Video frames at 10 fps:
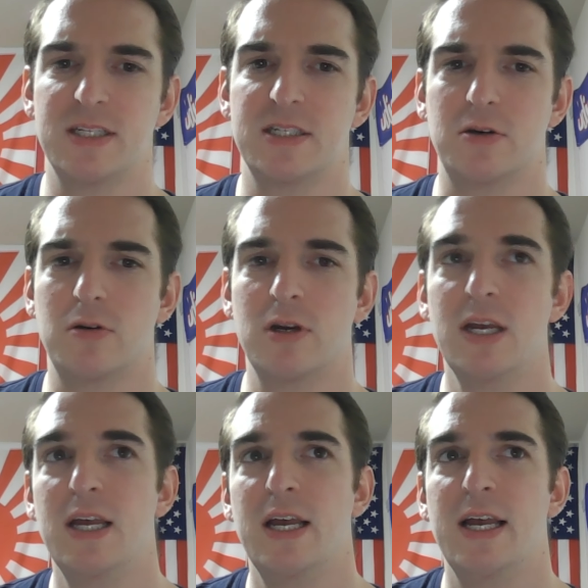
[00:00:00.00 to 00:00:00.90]
So
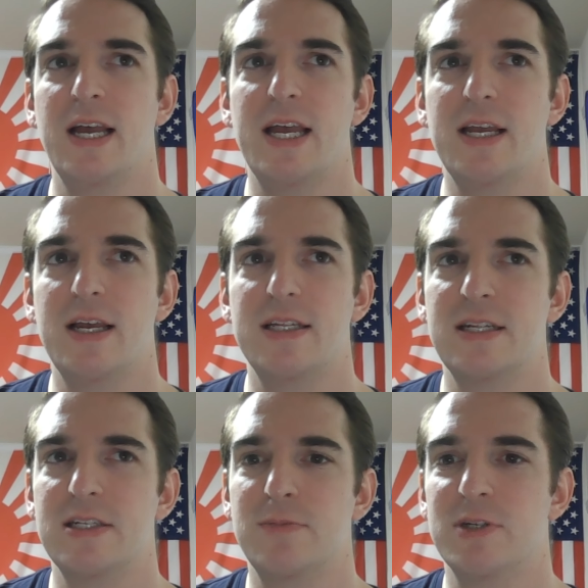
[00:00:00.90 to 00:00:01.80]
it's
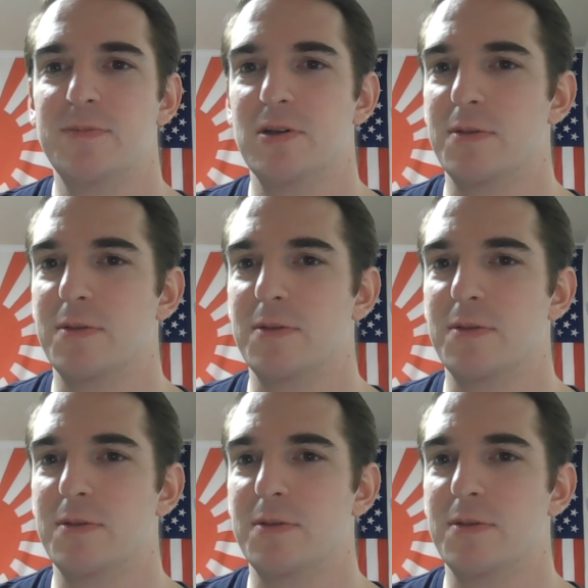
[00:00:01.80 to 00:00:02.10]
not so much about the